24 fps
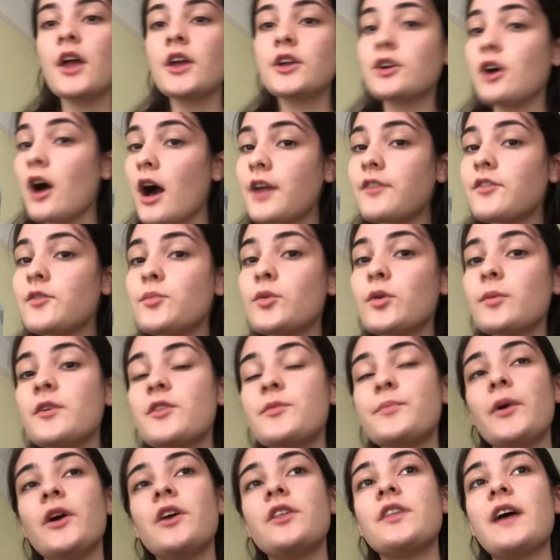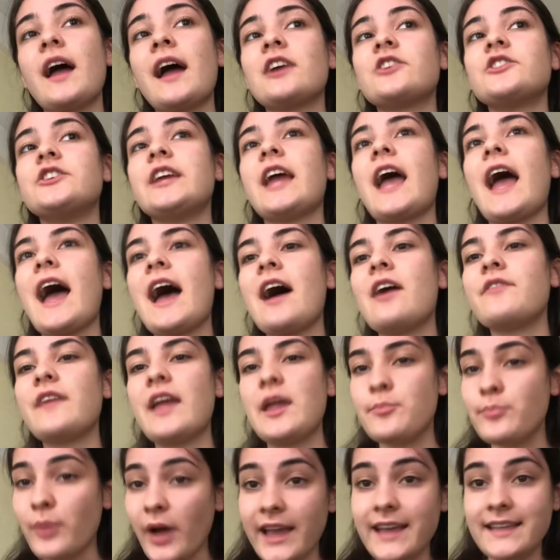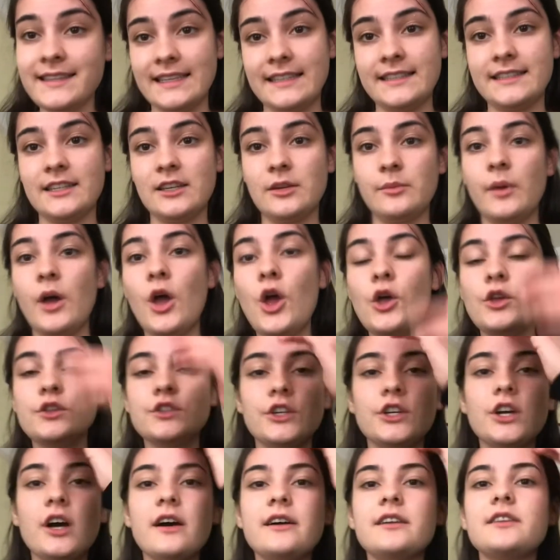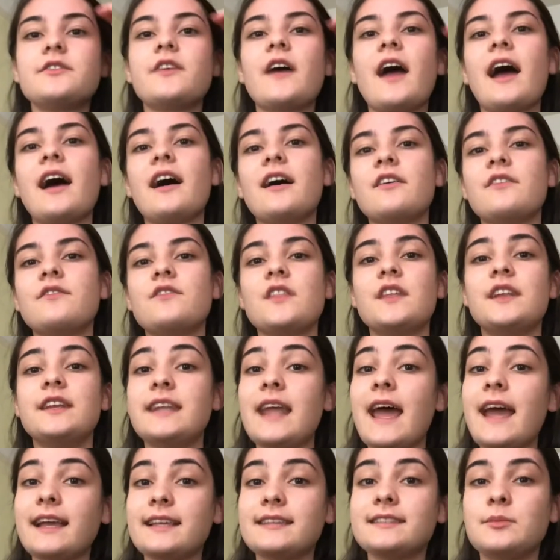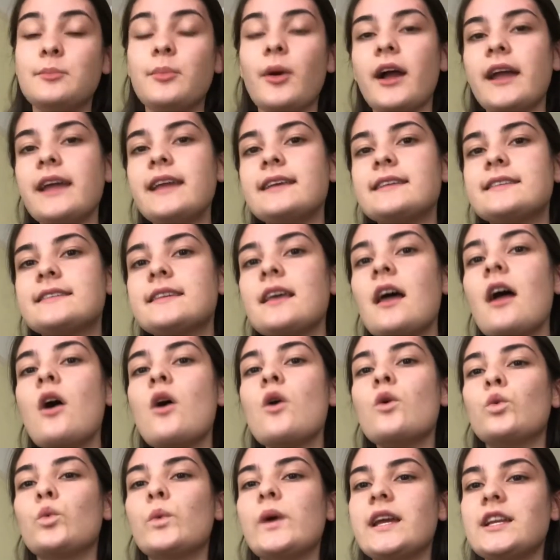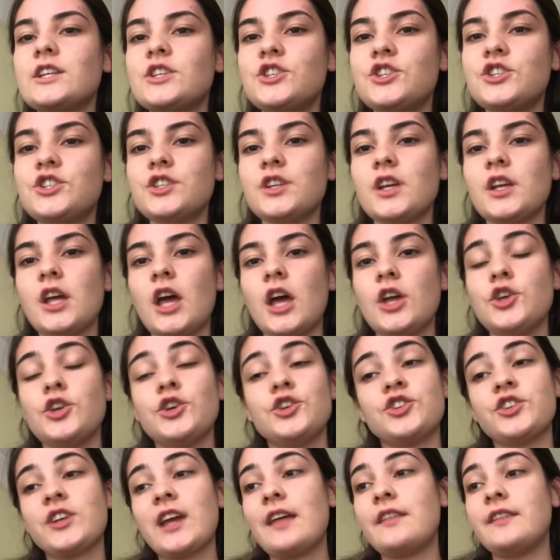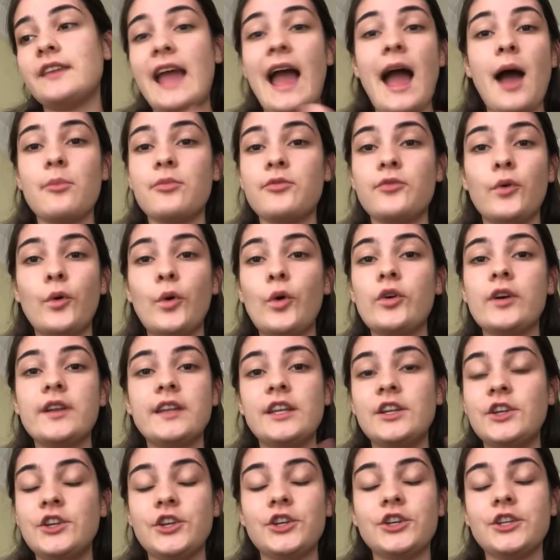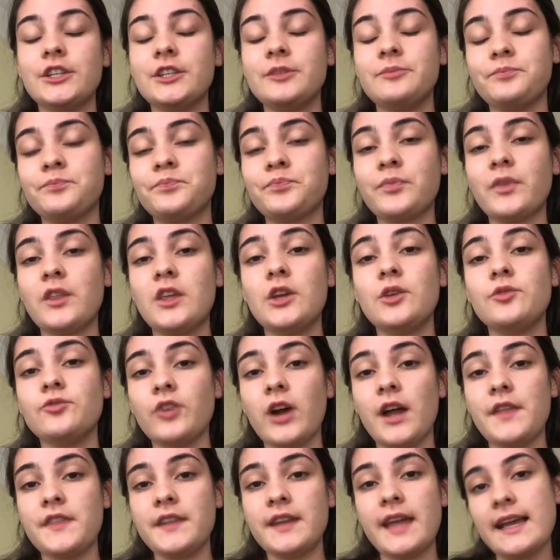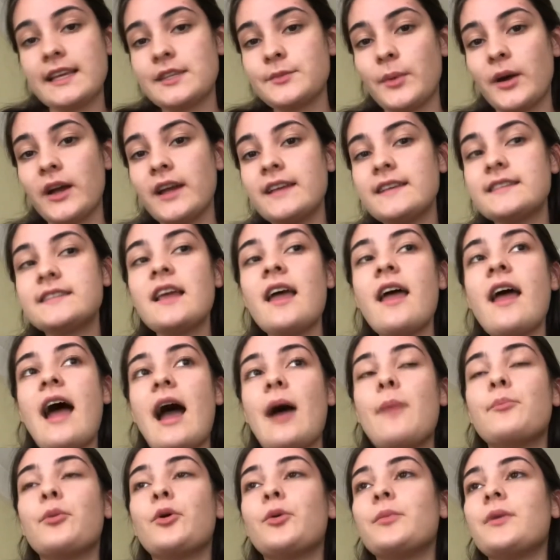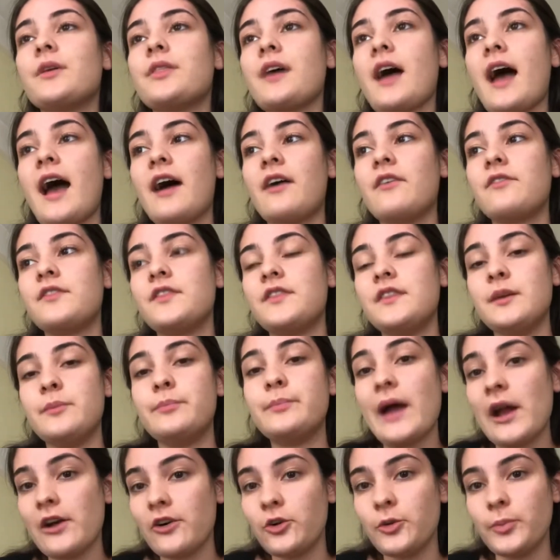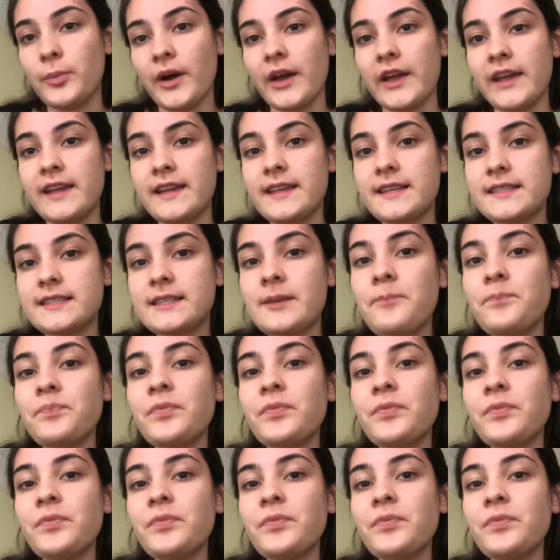Cardiff and Bournemouth both actually have a bike system. So Cardiff have the Next bikes, which you just get the app for, and then you can ride the Next bikes. And Bournemouth have the Beryl bikes.